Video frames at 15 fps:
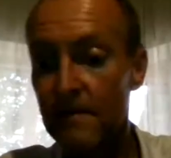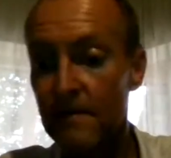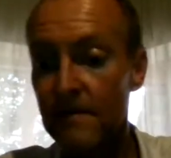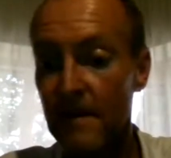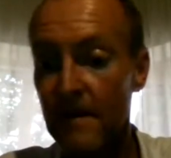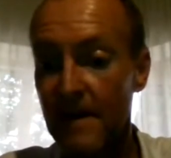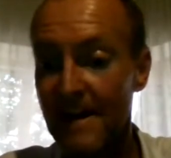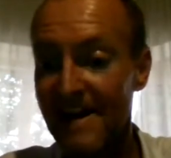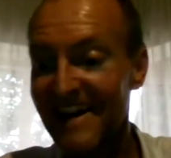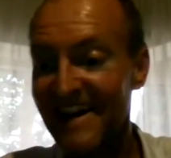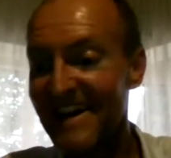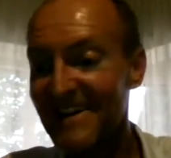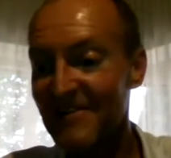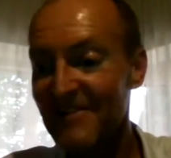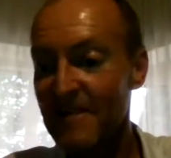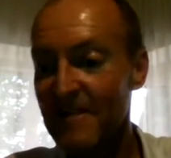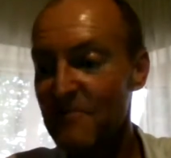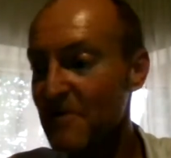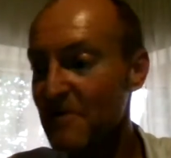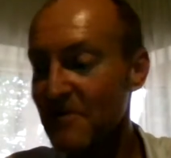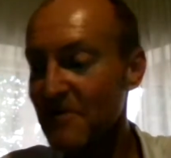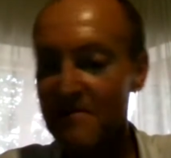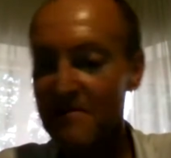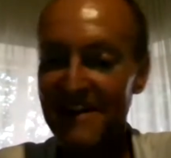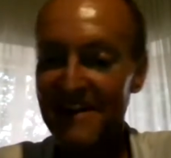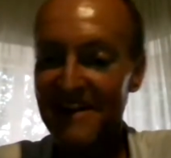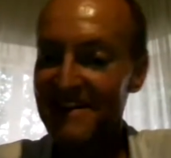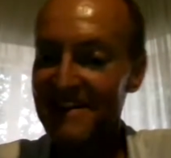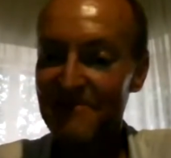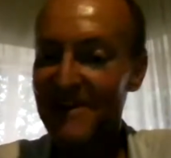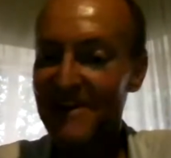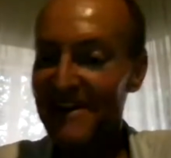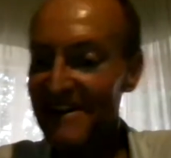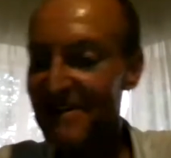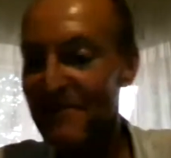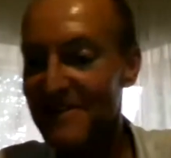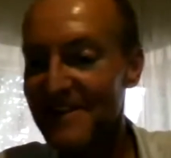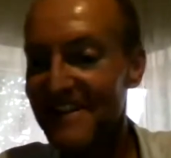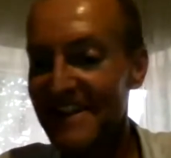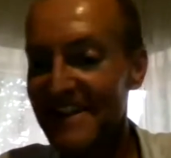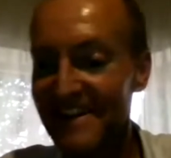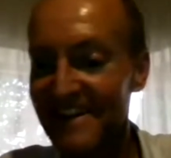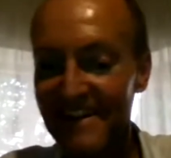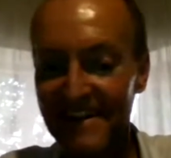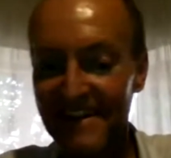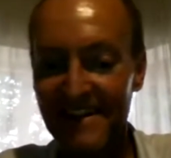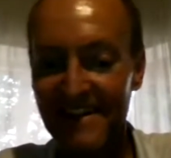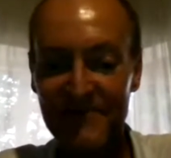of trying to move between banks doesn't make any difference at the end of the day.